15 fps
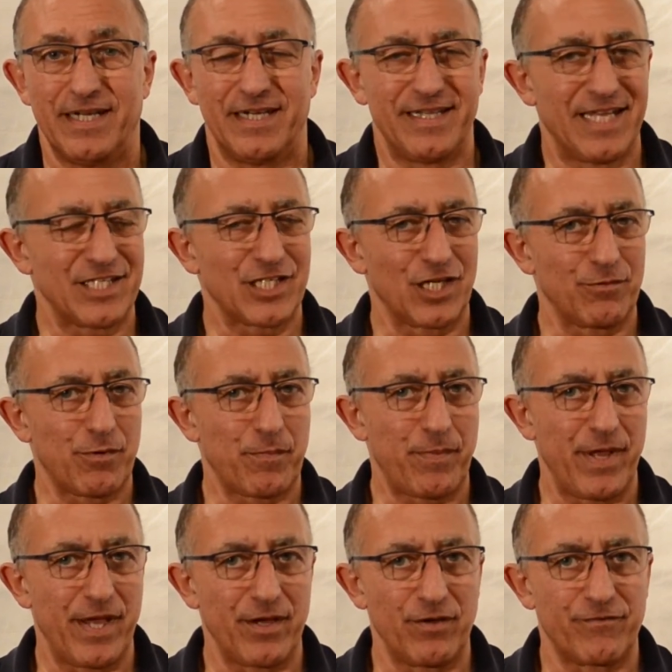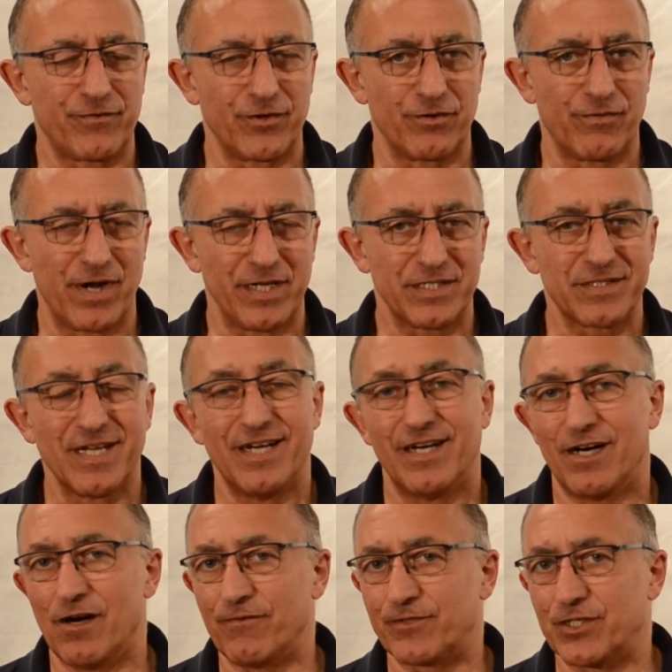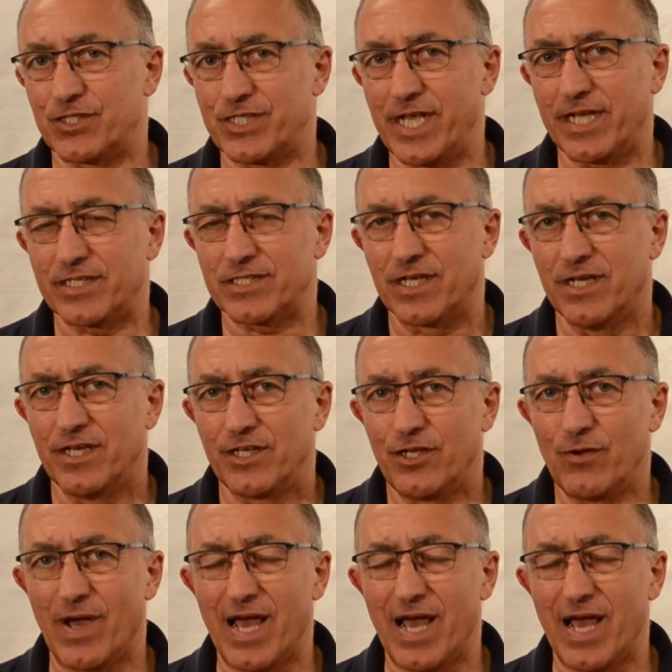And that's going to prepare you for your race. After 6, you